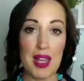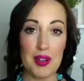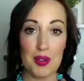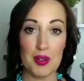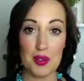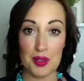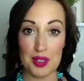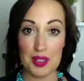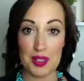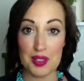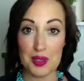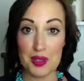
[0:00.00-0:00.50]

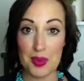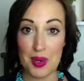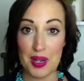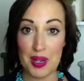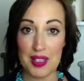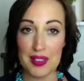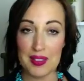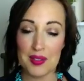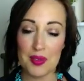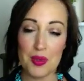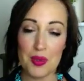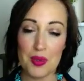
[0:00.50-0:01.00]
early
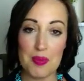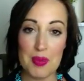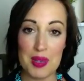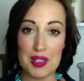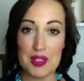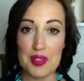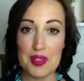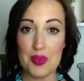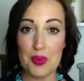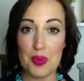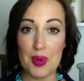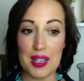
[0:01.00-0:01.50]
20s or
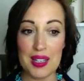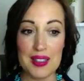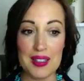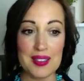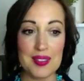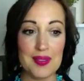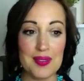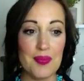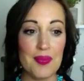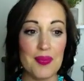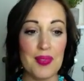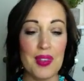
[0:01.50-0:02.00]
mid
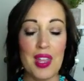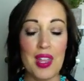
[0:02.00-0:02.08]
20s.